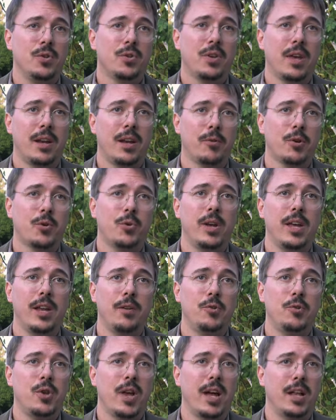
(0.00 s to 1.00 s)
It's kind of a
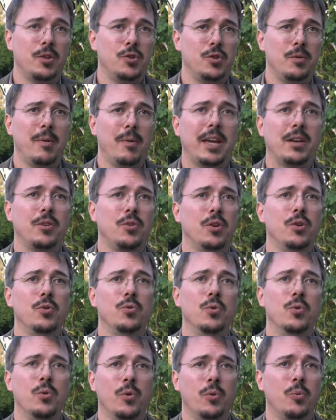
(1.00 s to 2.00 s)
creative challenge. You make
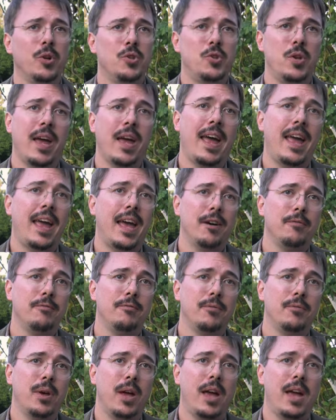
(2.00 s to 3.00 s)
do with what you have,
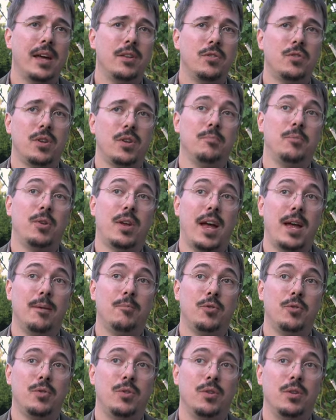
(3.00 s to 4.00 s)
and
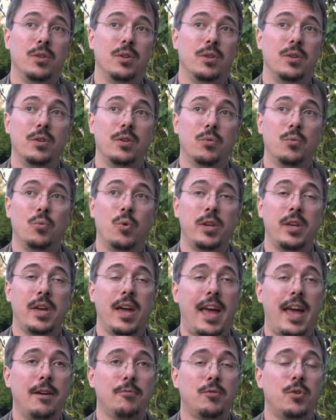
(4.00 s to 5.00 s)
sometimes what you
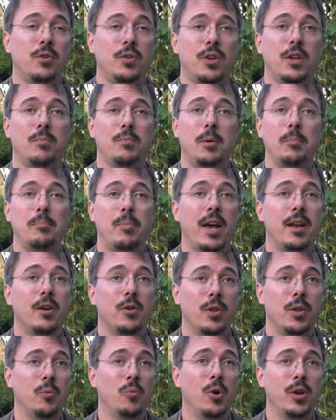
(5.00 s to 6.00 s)
have turns out to be
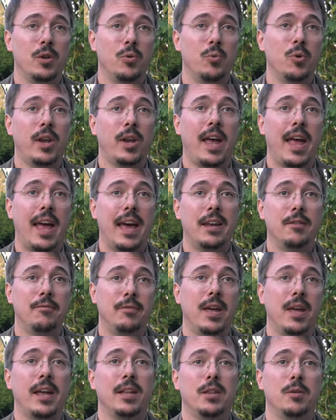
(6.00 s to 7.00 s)
better than what you would have had if
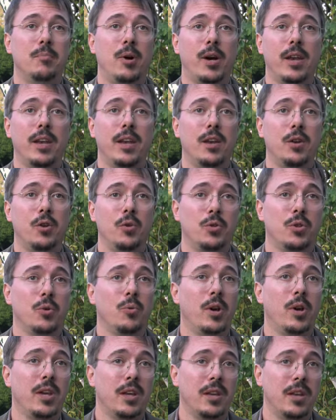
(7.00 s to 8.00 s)
you had the money to do it the
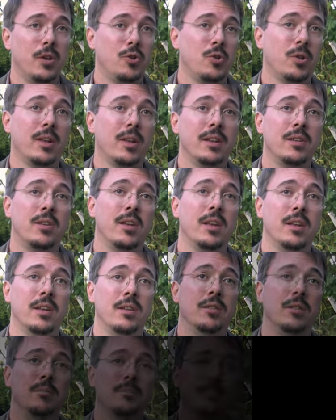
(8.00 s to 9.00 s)
way you initially
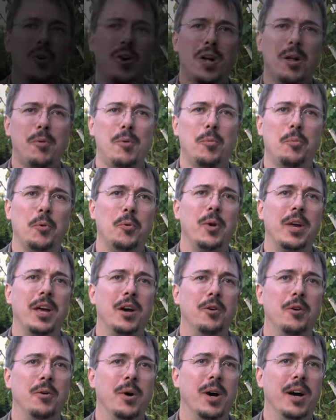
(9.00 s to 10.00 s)
intended. I'm hoping we
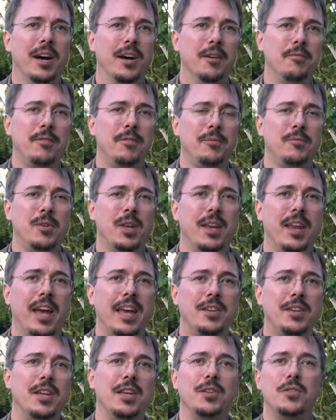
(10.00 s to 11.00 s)
go 15 to
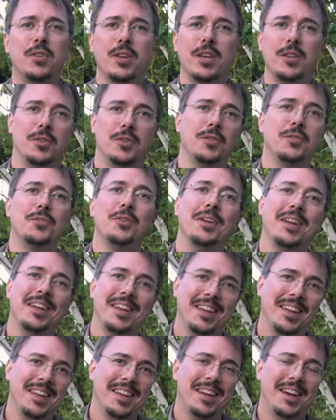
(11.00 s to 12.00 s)
18 seasons.
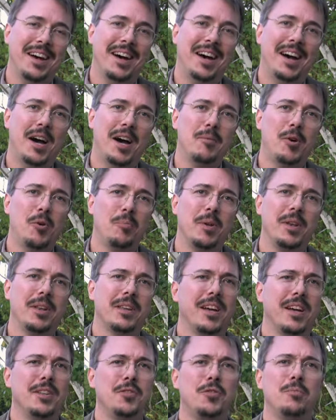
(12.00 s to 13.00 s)
I'm hoping
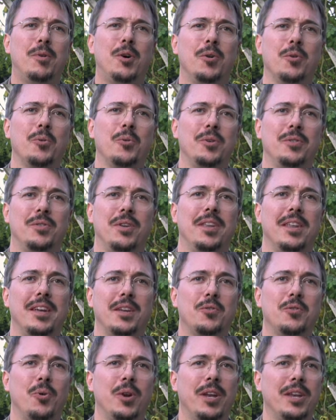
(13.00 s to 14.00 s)
Gunsmoke was, I
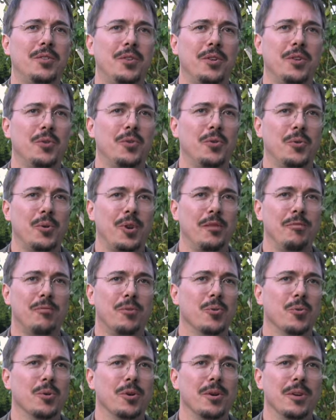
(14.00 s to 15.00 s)
think, 22,
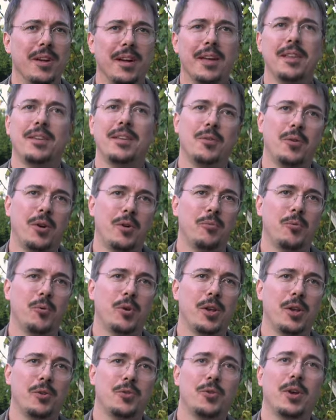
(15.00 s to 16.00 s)
24. I think we're
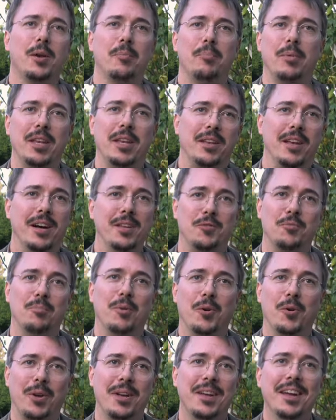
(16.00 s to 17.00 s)
going to try to beat
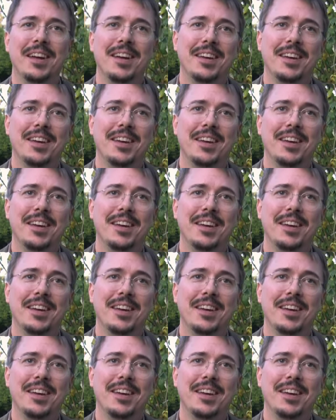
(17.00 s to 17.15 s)
Gunsmoke.